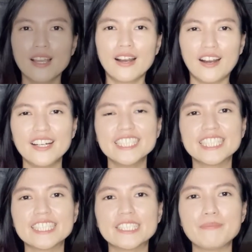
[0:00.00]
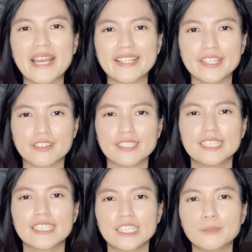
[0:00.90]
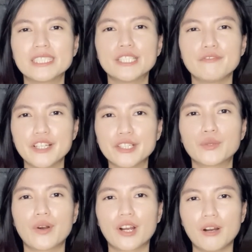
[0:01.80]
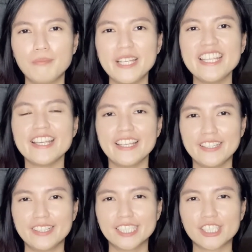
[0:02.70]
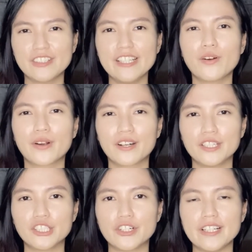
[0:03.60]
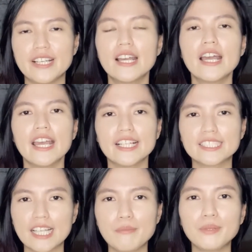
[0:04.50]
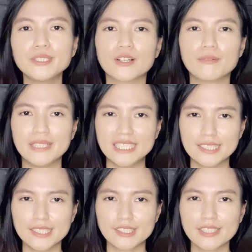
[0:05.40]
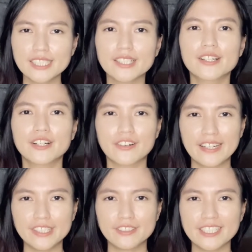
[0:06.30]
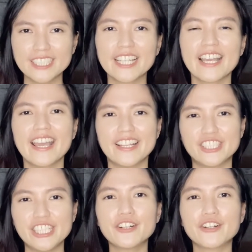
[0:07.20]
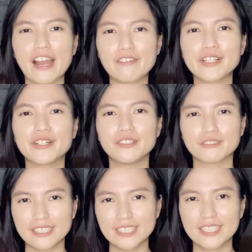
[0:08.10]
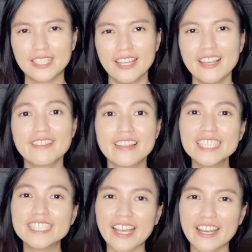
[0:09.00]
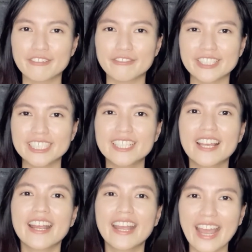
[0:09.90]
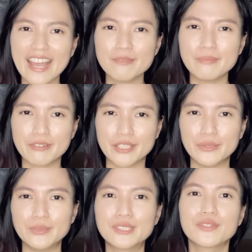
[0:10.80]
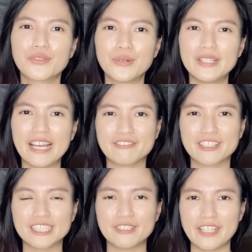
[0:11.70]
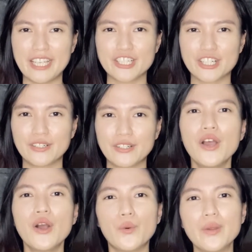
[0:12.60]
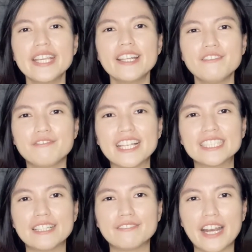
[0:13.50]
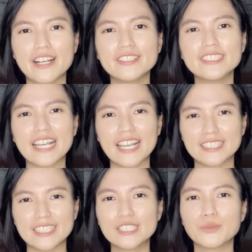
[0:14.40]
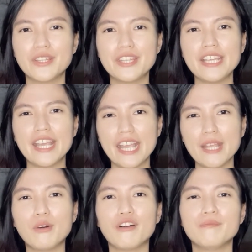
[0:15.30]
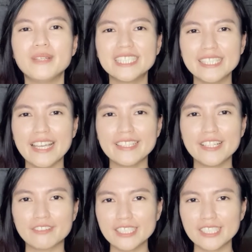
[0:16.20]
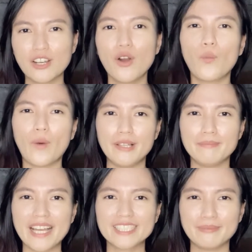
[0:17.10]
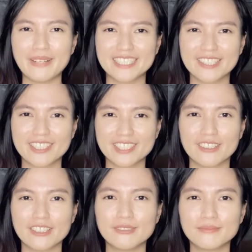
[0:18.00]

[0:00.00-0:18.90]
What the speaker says: Unsystematic risk is specific to a company, industry, or country. Examples are business risk, credit risk, and geographical risk. This kind of risk can be reduced through diversification. We can invest in various assets with the aim of mitigating risk while maximizing return.